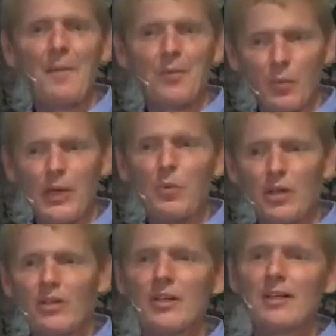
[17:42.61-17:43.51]
we
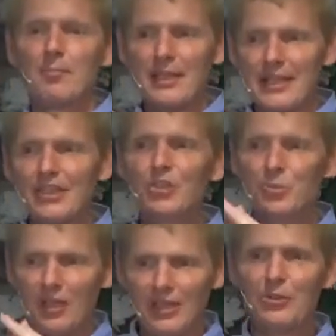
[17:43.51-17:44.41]
will begin to
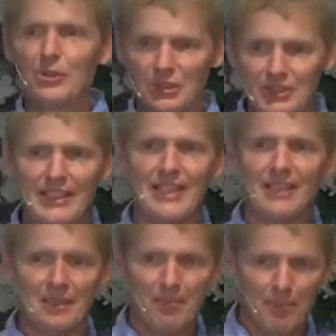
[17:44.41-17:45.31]

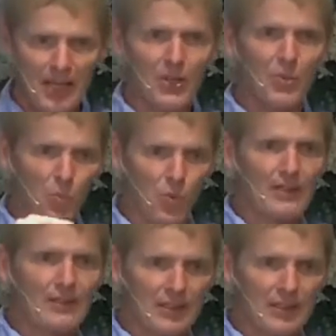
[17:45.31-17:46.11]
understand better what